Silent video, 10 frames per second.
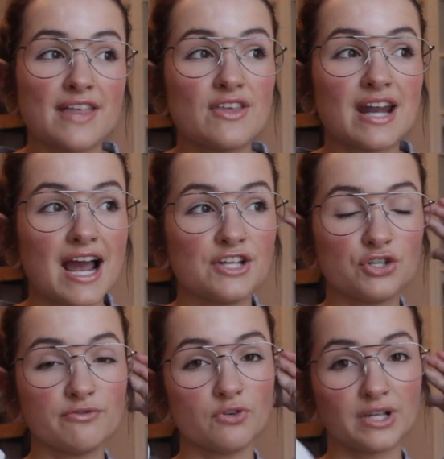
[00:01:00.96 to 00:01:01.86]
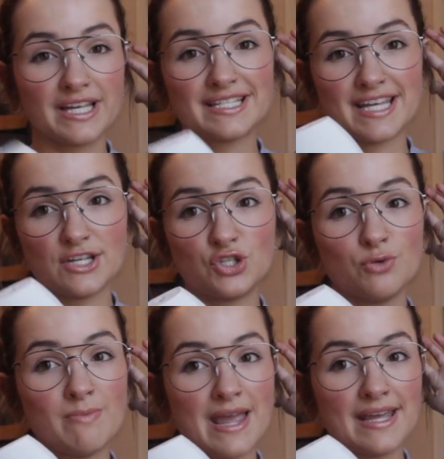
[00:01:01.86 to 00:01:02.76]
and then I do fully intend
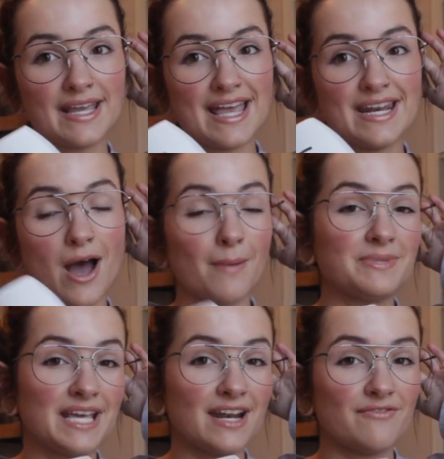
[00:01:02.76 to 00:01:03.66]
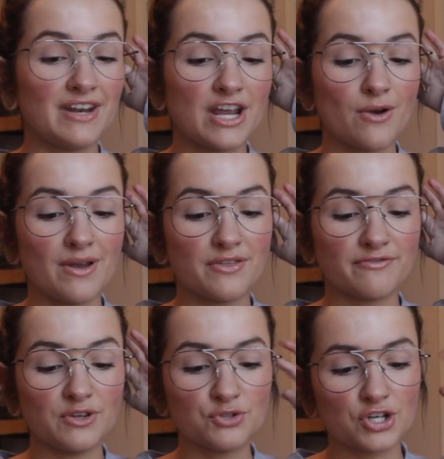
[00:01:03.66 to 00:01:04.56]
to make an updated video in the
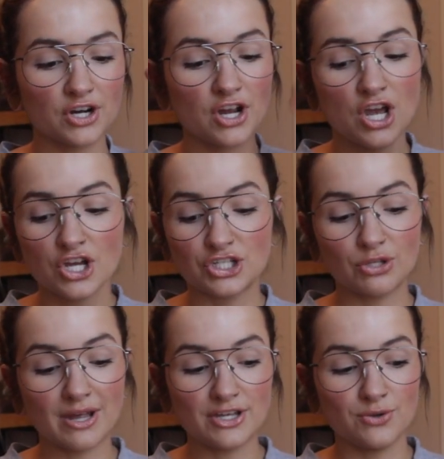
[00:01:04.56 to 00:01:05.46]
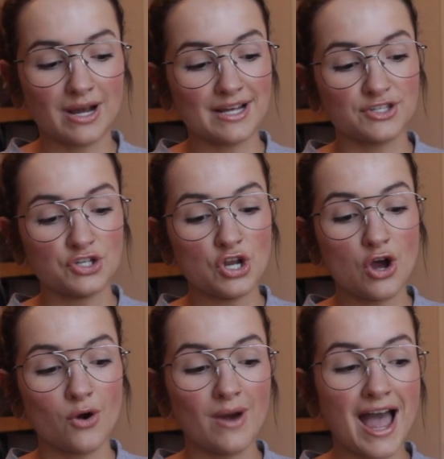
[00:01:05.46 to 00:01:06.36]
future to let you guys
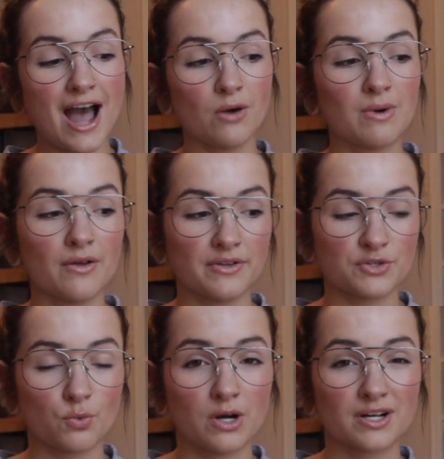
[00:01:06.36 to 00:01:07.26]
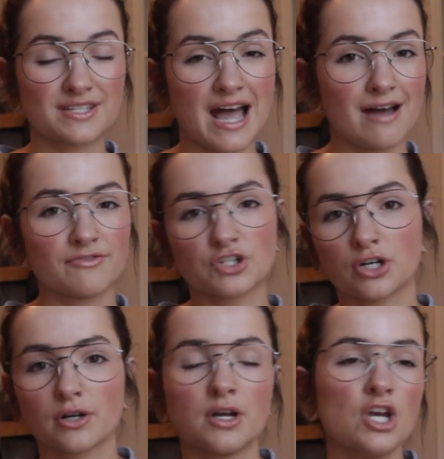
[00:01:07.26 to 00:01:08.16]
know how well this works
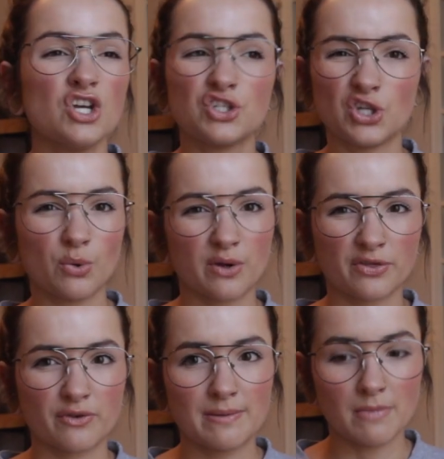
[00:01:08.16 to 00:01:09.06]
after 2 or 3